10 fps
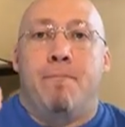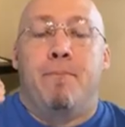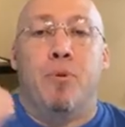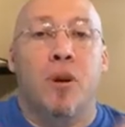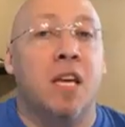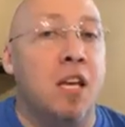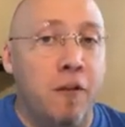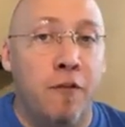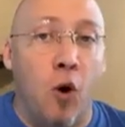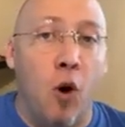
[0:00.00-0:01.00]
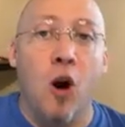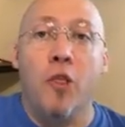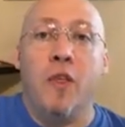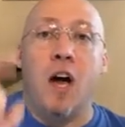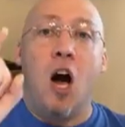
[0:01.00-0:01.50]
bringing
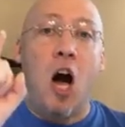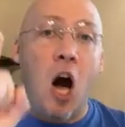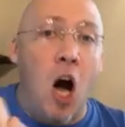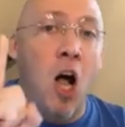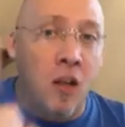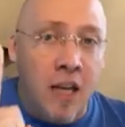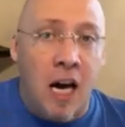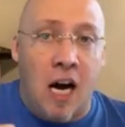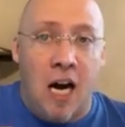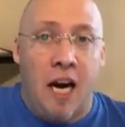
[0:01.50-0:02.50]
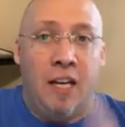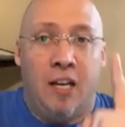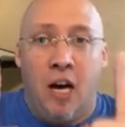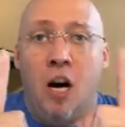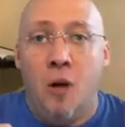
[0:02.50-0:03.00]
forth all God
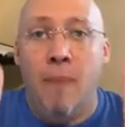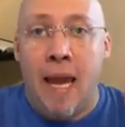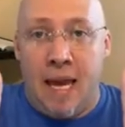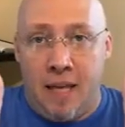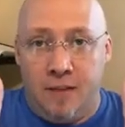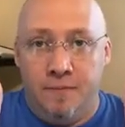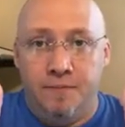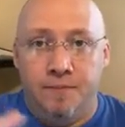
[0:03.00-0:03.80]
and all man.